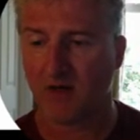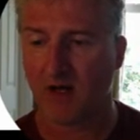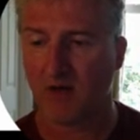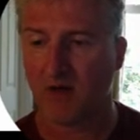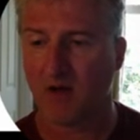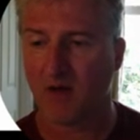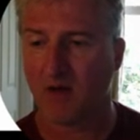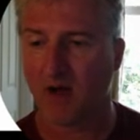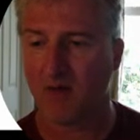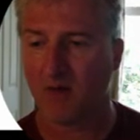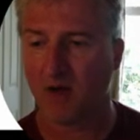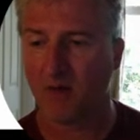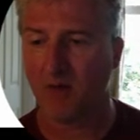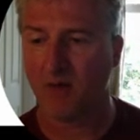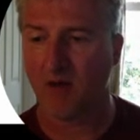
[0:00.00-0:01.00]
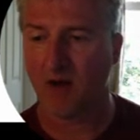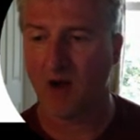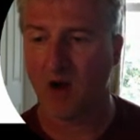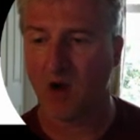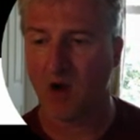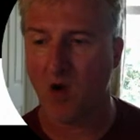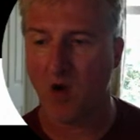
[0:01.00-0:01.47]
I want to put my
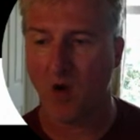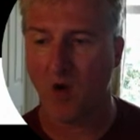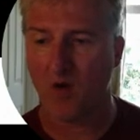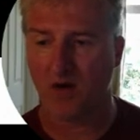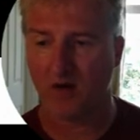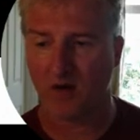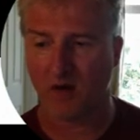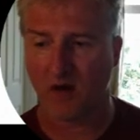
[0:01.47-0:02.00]
own in here.